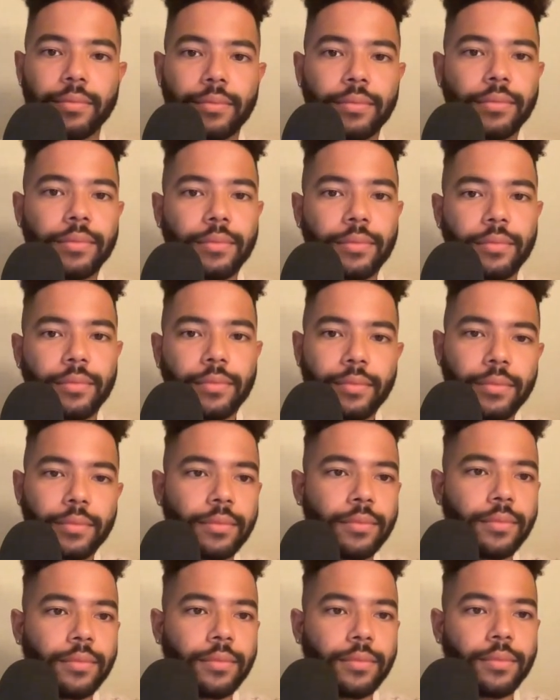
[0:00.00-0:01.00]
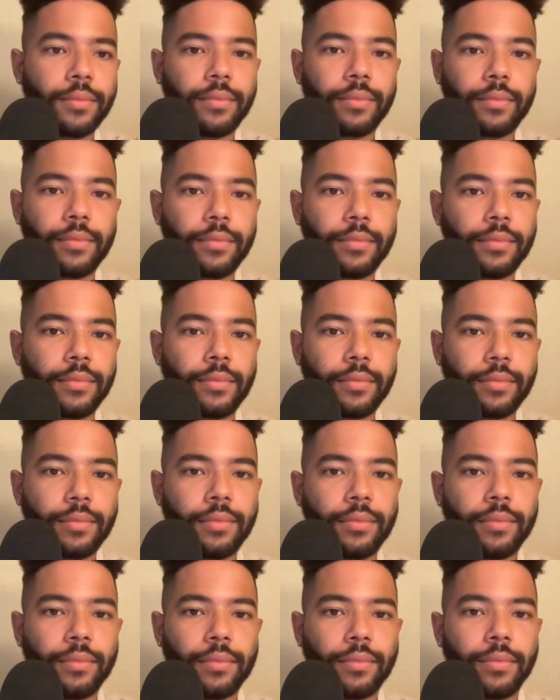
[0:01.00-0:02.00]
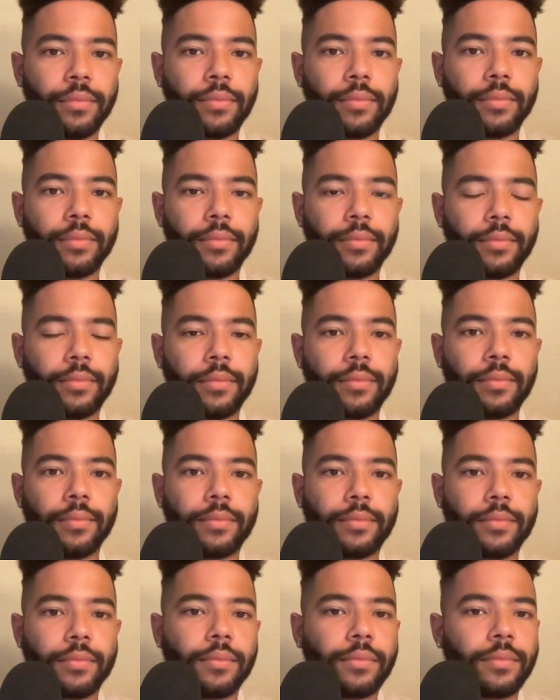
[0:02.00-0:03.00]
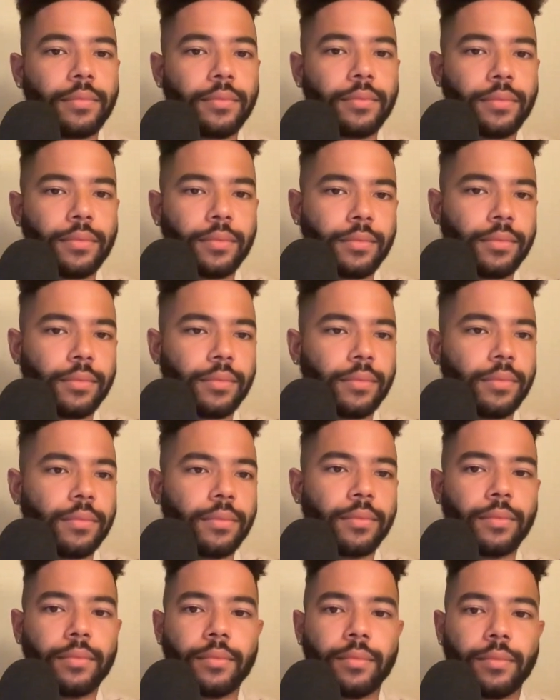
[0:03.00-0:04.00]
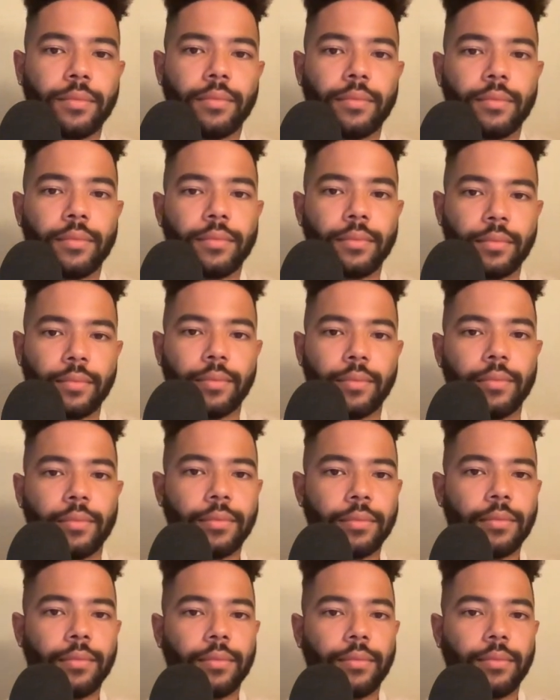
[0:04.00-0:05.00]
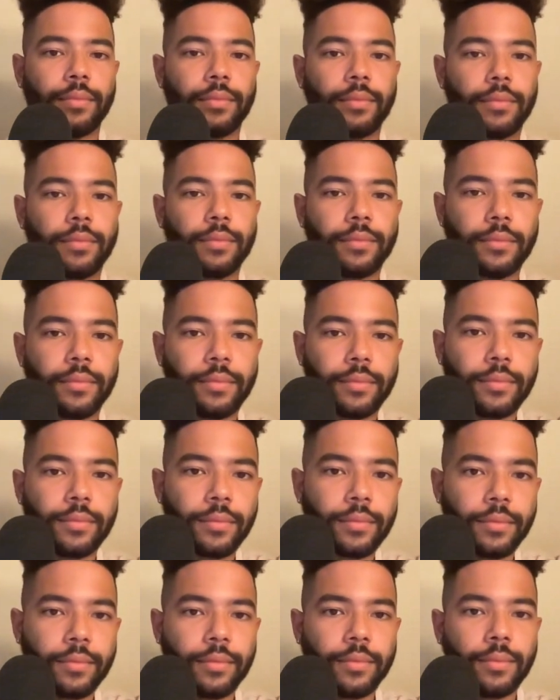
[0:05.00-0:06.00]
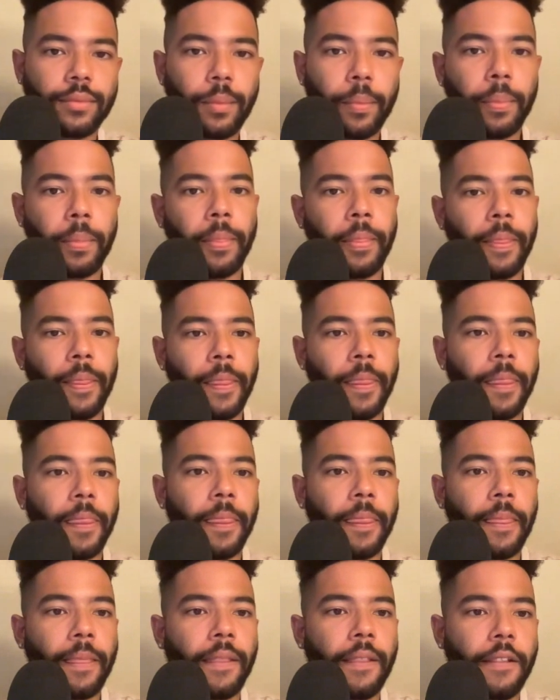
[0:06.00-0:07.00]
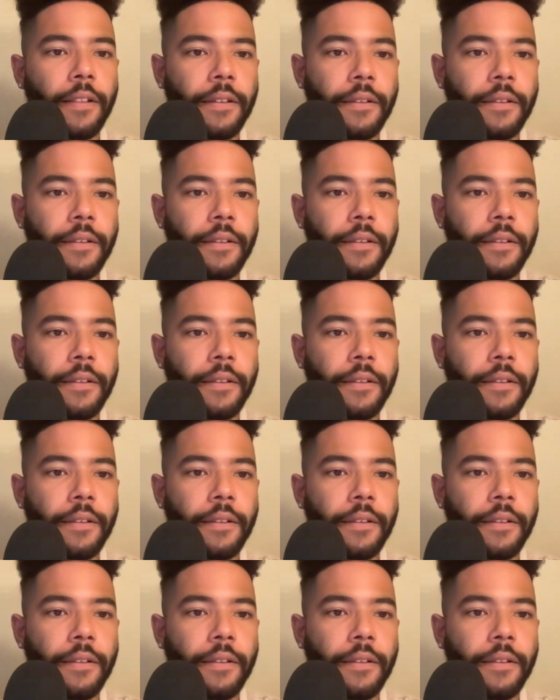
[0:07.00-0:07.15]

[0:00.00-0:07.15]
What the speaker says: No words are spoken by the person on screen.